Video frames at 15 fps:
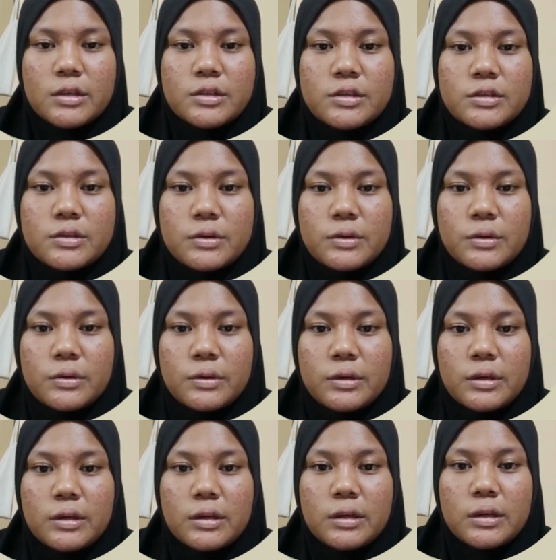So
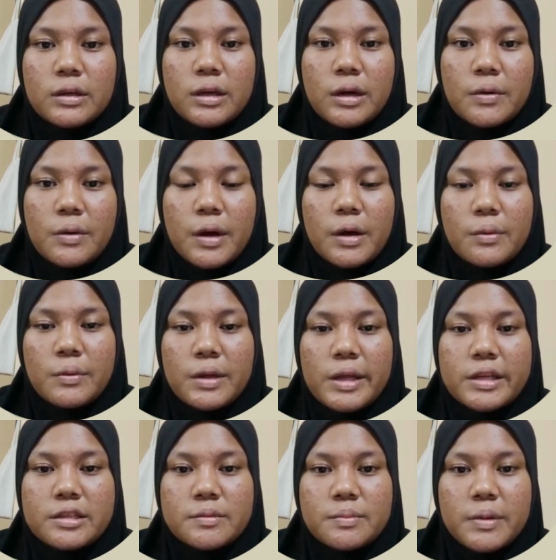now I will
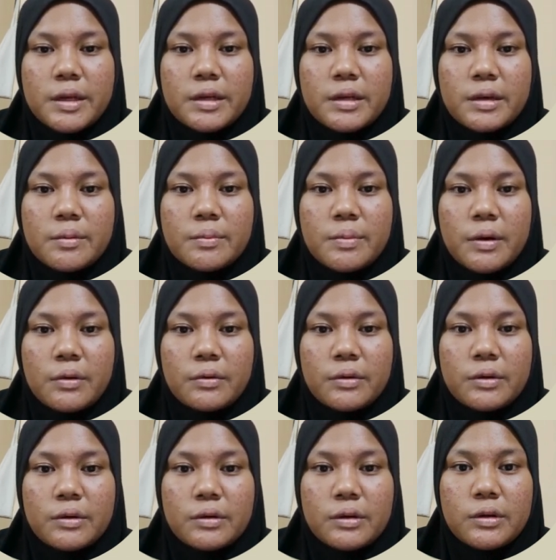explain about
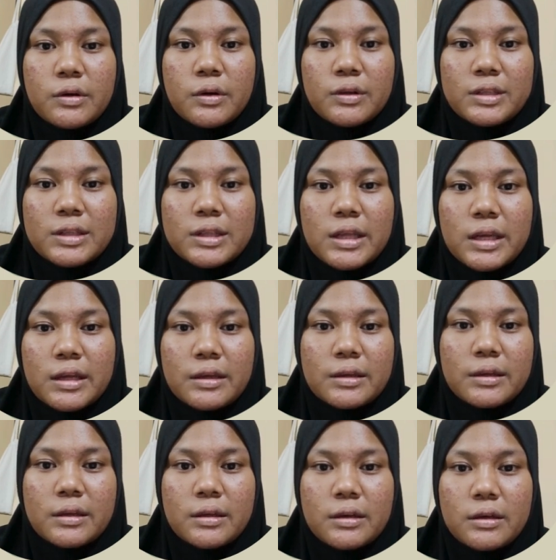contact
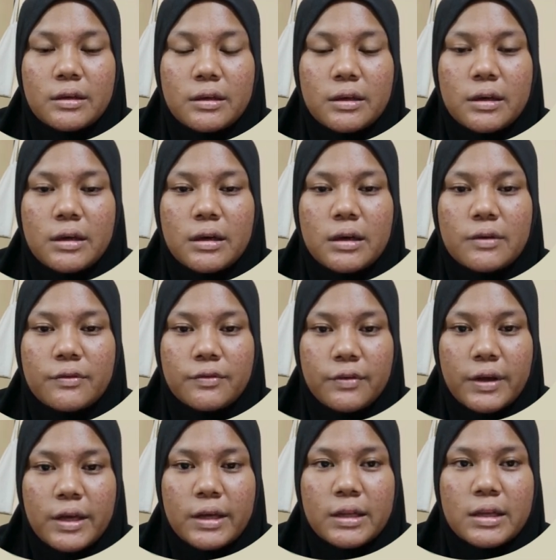
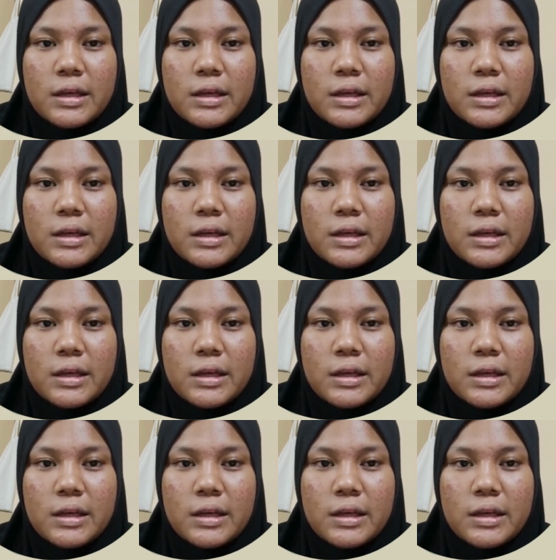file.